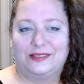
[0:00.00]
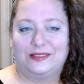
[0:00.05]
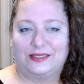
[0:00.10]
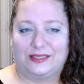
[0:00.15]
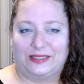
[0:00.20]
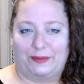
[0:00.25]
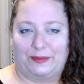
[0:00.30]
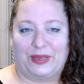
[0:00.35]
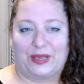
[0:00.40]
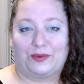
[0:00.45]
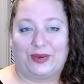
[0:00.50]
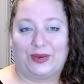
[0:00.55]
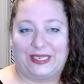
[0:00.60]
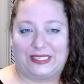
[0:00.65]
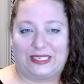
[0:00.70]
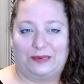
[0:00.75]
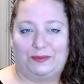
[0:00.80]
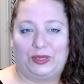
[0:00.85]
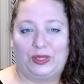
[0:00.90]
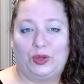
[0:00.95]
seeming
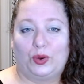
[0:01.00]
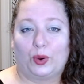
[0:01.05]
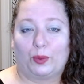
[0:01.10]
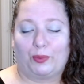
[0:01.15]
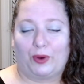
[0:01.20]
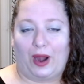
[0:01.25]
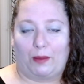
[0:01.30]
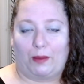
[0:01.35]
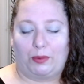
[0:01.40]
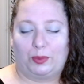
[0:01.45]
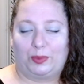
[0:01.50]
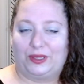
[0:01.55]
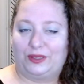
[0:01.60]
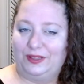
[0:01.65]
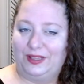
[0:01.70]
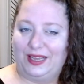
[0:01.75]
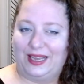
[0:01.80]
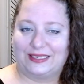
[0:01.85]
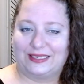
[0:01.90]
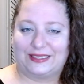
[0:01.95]
reasonable or probable
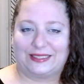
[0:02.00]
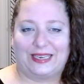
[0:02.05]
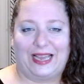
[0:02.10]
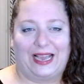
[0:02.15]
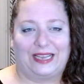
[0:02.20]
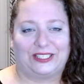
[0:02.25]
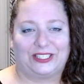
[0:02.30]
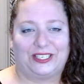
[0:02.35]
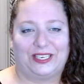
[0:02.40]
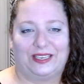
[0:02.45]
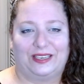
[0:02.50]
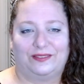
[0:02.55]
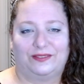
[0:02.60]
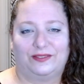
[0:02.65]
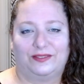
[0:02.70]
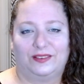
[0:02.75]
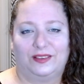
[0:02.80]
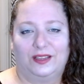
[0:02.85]
as an adjective.